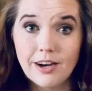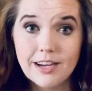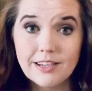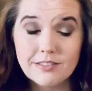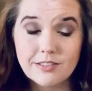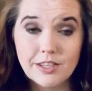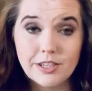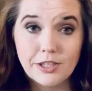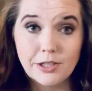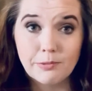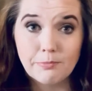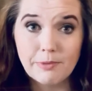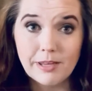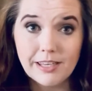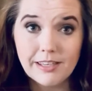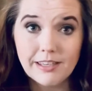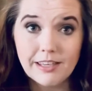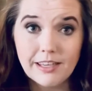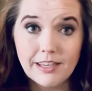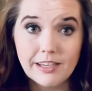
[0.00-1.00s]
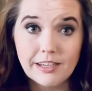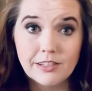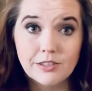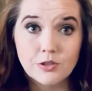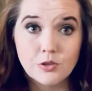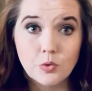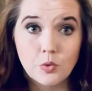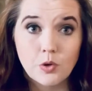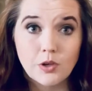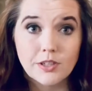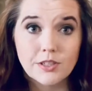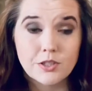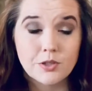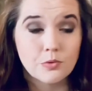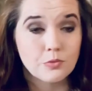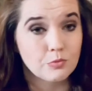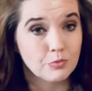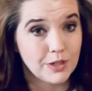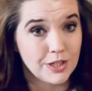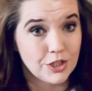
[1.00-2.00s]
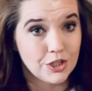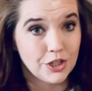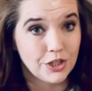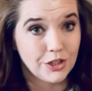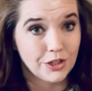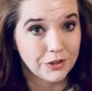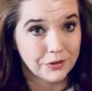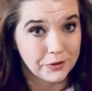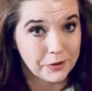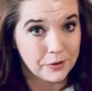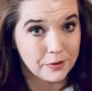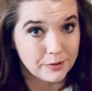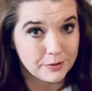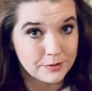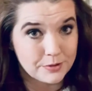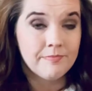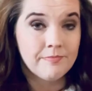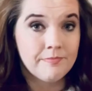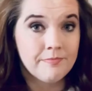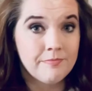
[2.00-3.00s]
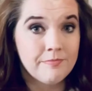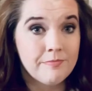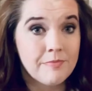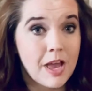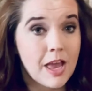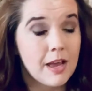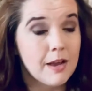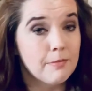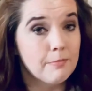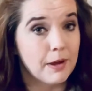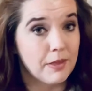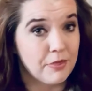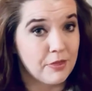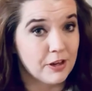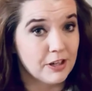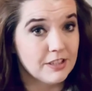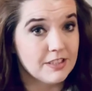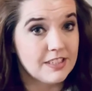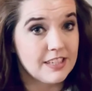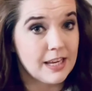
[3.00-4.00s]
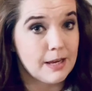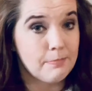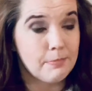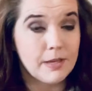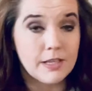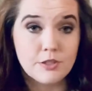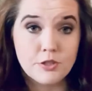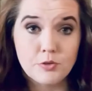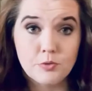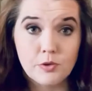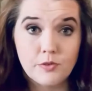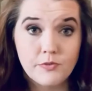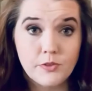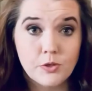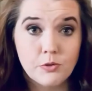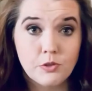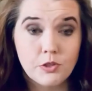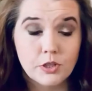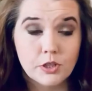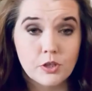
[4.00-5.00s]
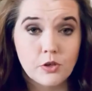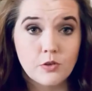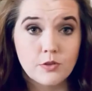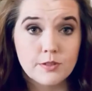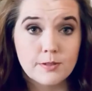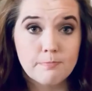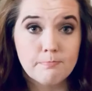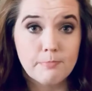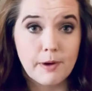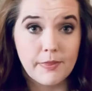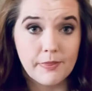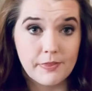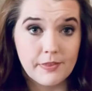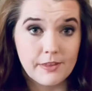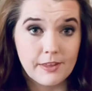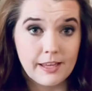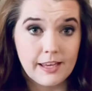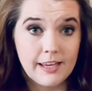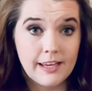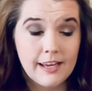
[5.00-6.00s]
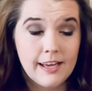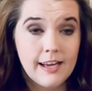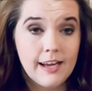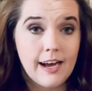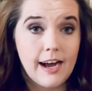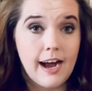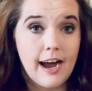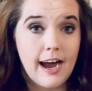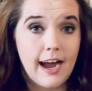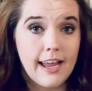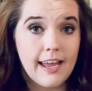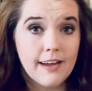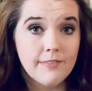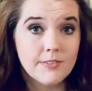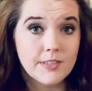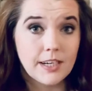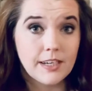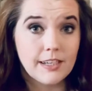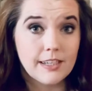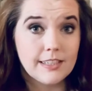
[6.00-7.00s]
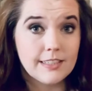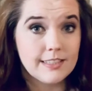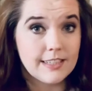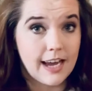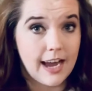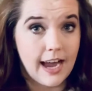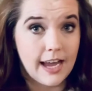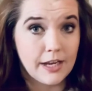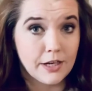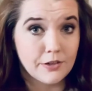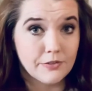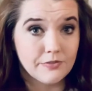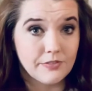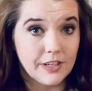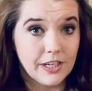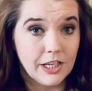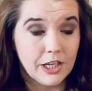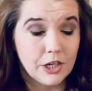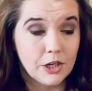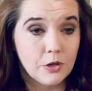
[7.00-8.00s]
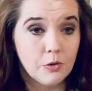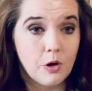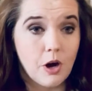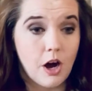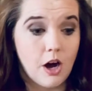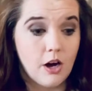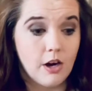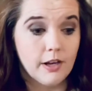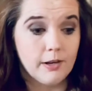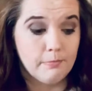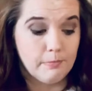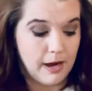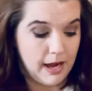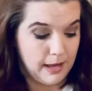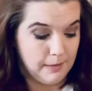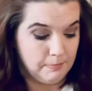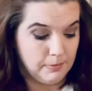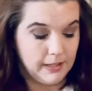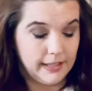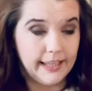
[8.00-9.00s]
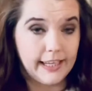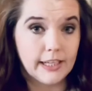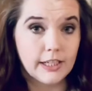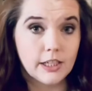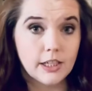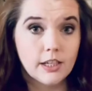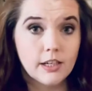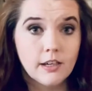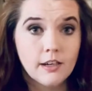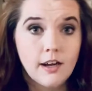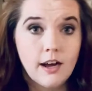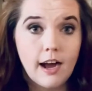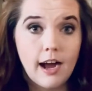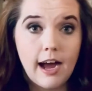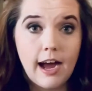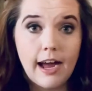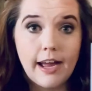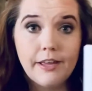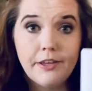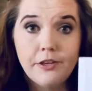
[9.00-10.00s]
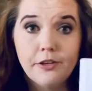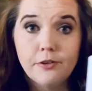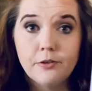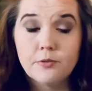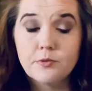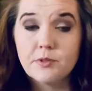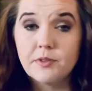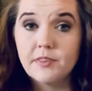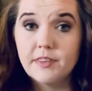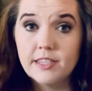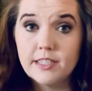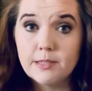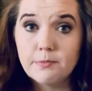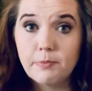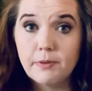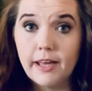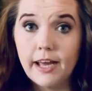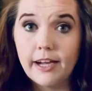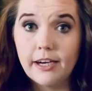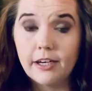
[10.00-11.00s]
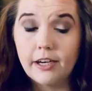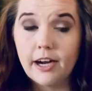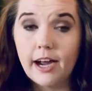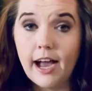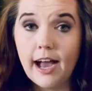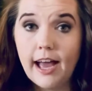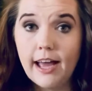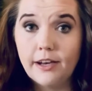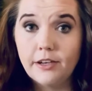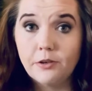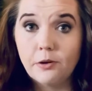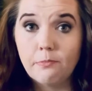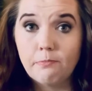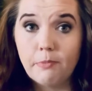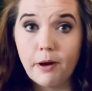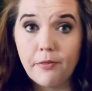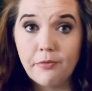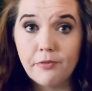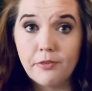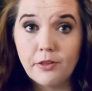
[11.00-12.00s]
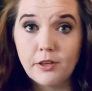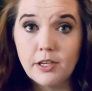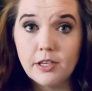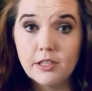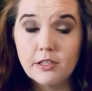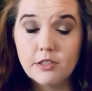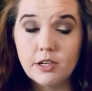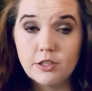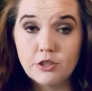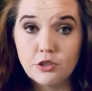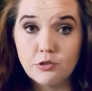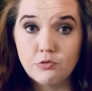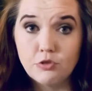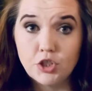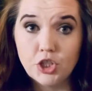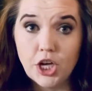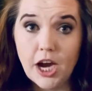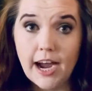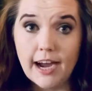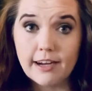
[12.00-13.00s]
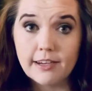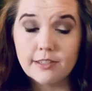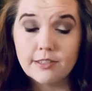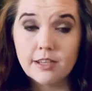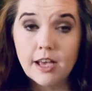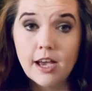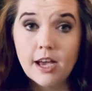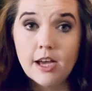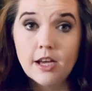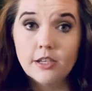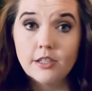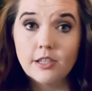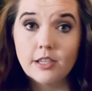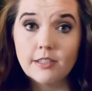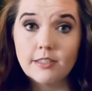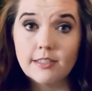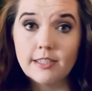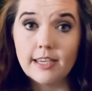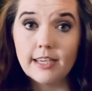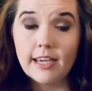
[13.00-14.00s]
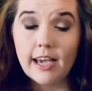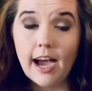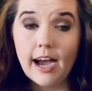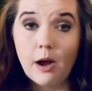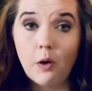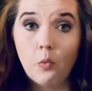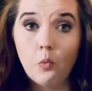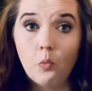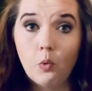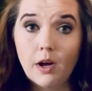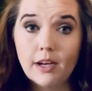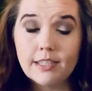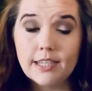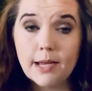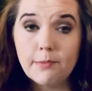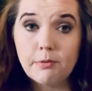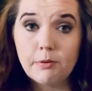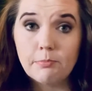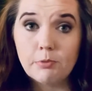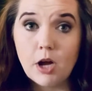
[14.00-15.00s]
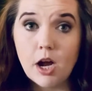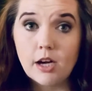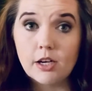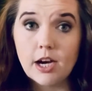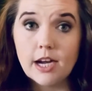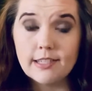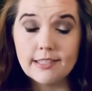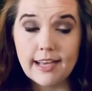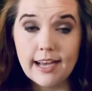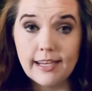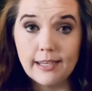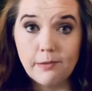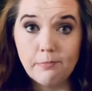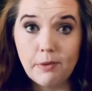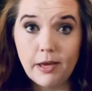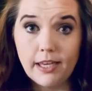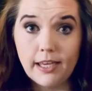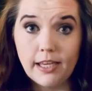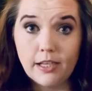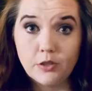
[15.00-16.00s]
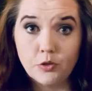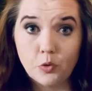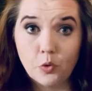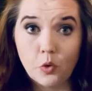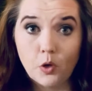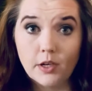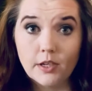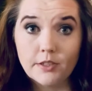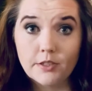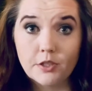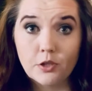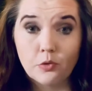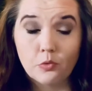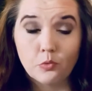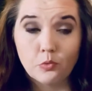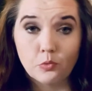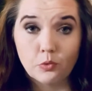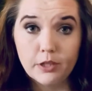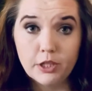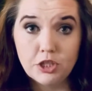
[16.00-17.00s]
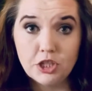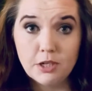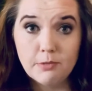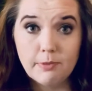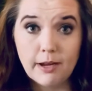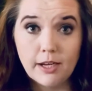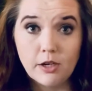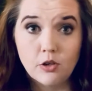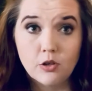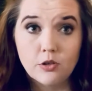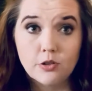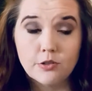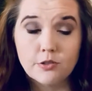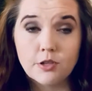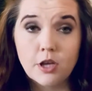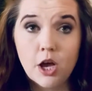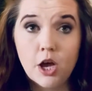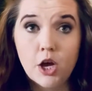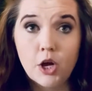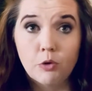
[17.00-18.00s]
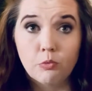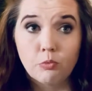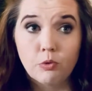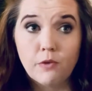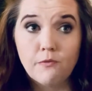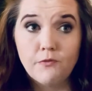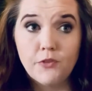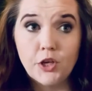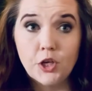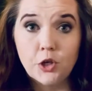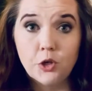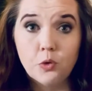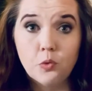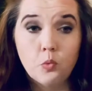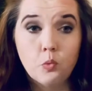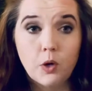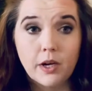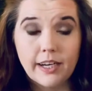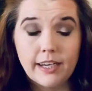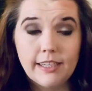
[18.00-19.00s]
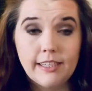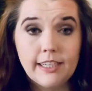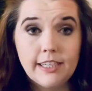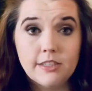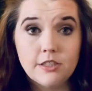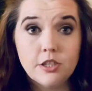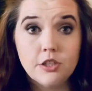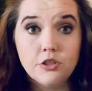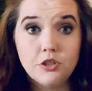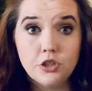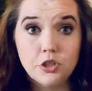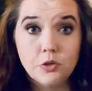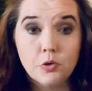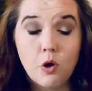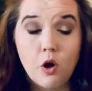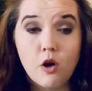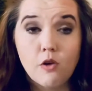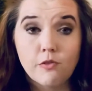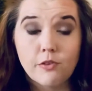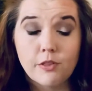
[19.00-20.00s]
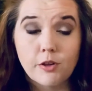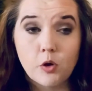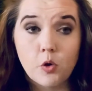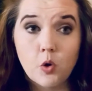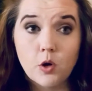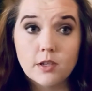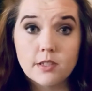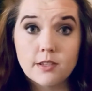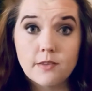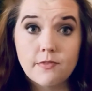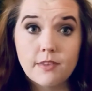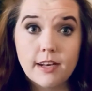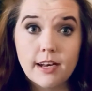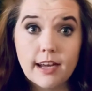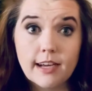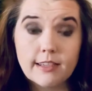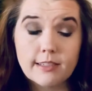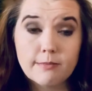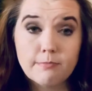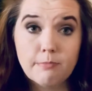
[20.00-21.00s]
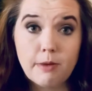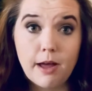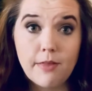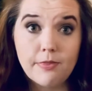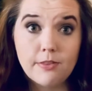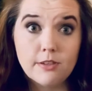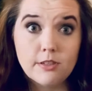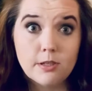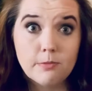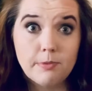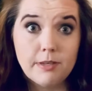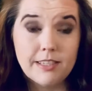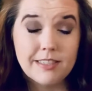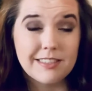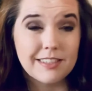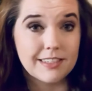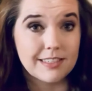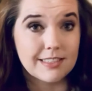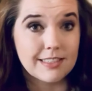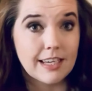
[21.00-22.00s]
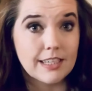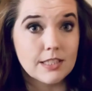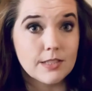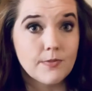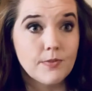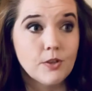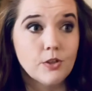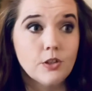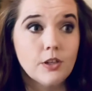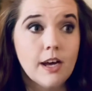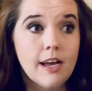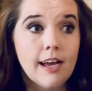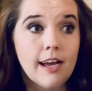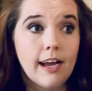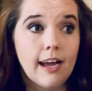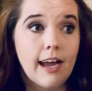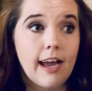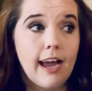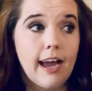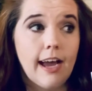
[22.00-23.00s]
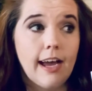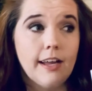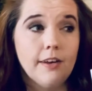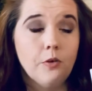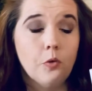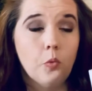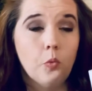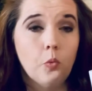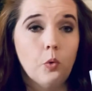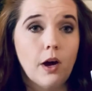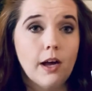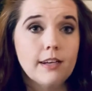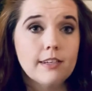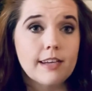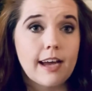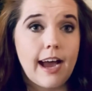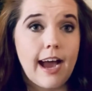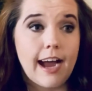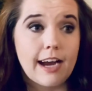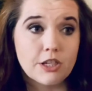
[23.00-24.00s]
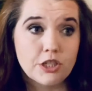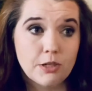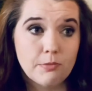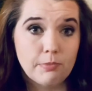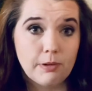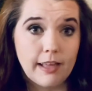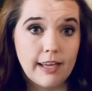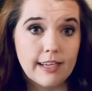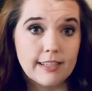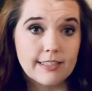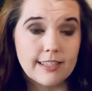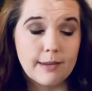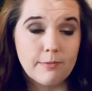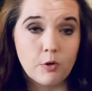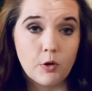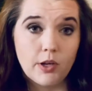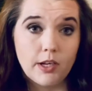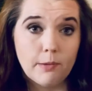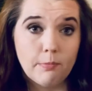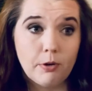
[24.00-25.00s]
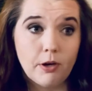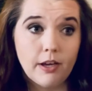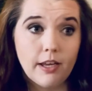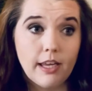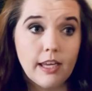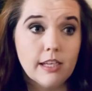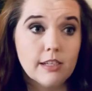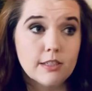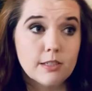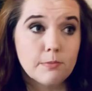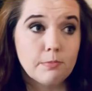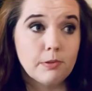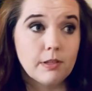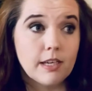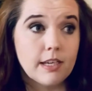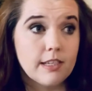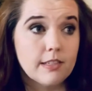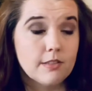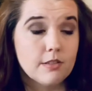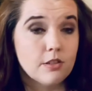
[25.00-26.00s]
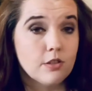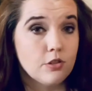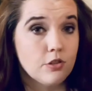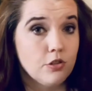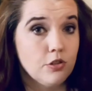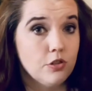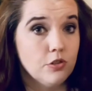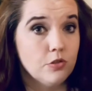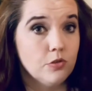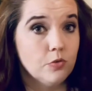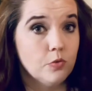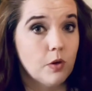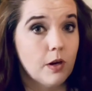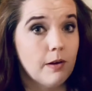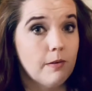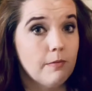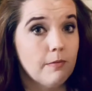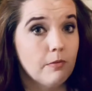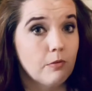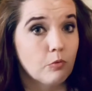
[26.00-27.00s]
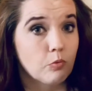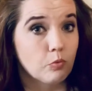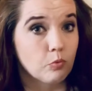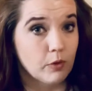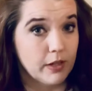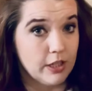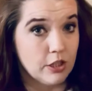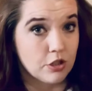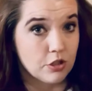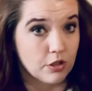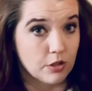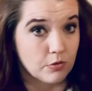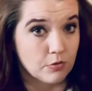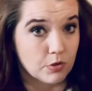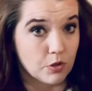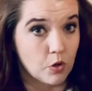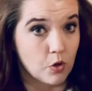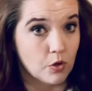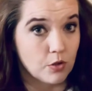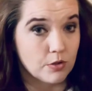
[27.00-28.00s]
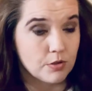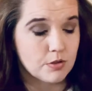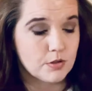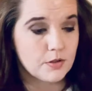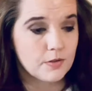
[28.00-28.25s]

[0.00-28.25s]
that you're making towards reaching your goals. My third tip is to review your goals monthly. I have done an entire video on my planner. I use this planner and monthly do checks to see what type of progress I am making towards reaching my goals, review what I need to do over the course of the next month to be successful, and what action plans I'm going to put into place to reach those goals.